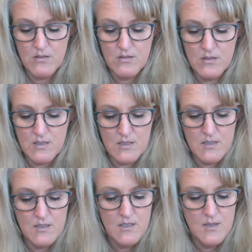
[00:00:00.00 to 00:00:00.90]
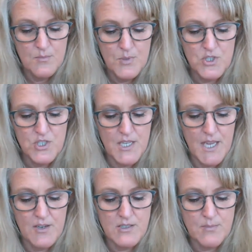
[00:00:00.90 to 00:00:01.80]
"Ugh," pushing
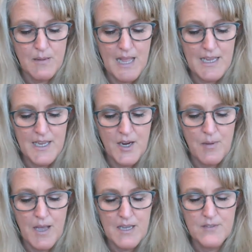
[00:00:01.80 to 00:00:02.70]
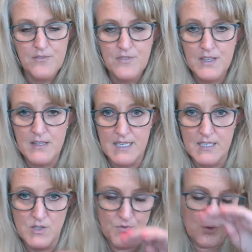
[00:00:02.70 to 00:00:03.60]
Harry's black hair back and feeling
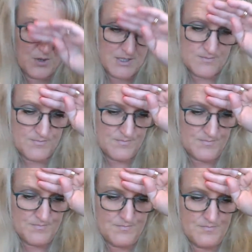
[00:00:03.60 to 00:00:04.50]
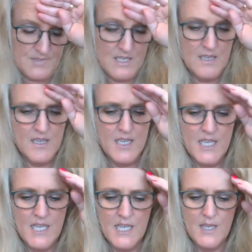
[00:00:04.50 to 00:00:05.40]
his forehead.
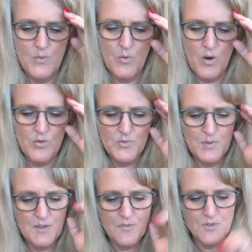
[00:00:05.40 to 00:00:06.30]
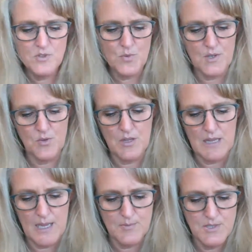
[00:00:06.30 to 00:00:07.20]
"He won't be the first one who
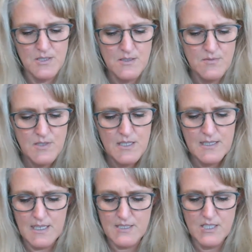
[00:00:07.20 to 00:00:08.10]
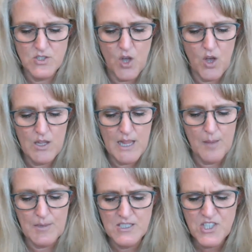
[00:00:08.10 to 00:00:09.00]
collapses. Yes, he's all
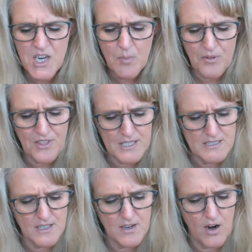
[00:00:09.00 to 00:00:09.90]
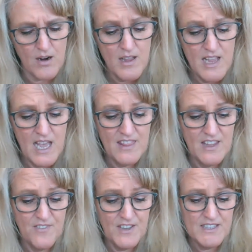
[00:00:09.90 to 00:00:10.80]
clammy. Terrible things they are, and
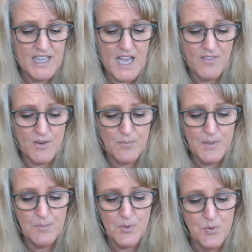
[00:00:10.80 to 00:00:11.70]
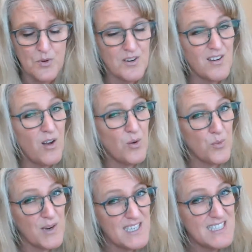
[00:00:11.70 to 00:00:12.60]
the effect they have on people who are
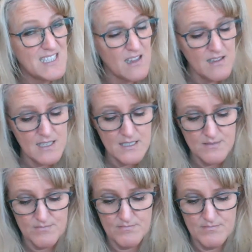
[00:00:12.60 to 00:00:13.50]
already delicate."